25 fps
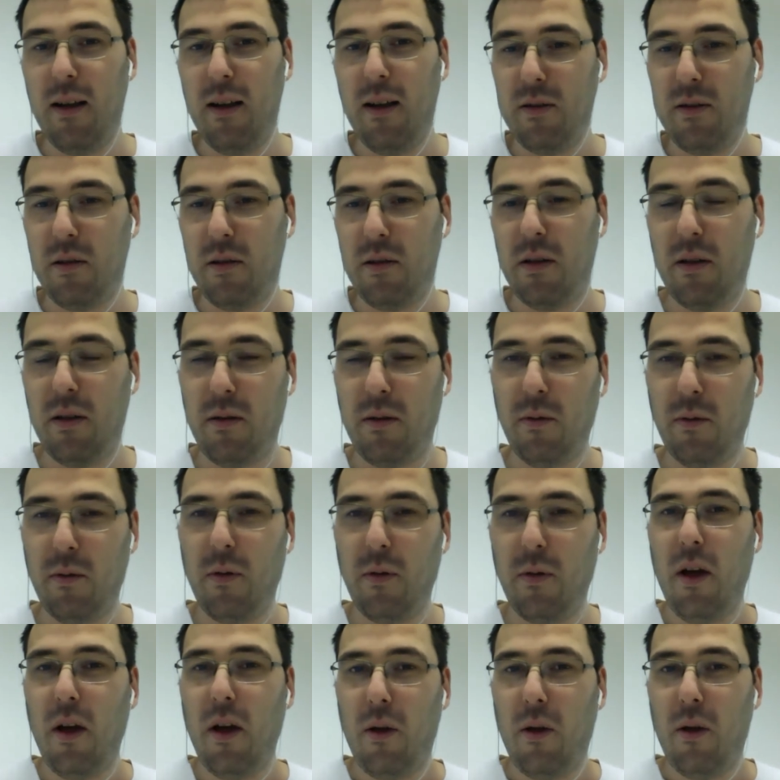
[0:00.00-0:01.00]
so
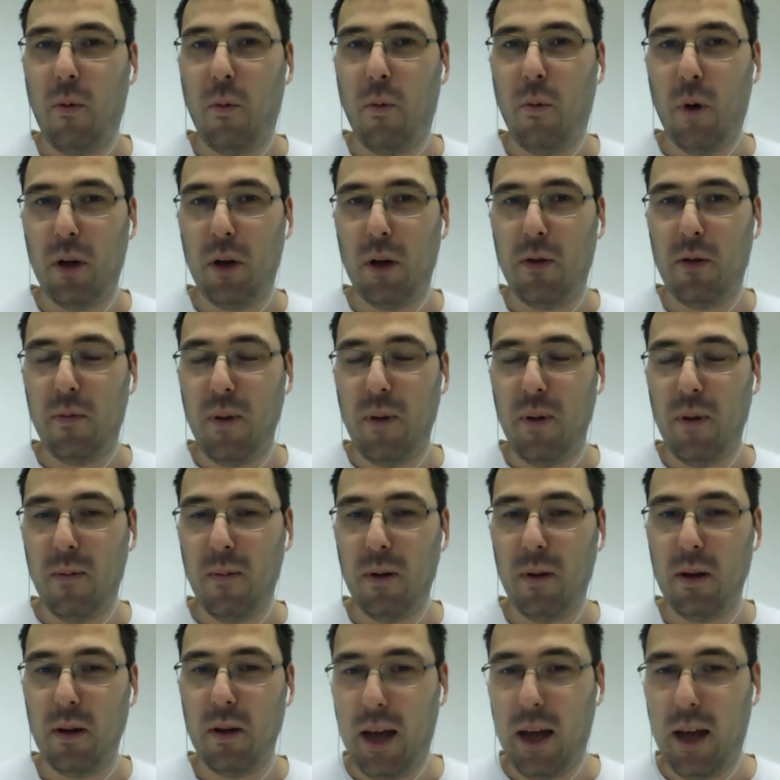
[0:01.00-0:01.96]
what we will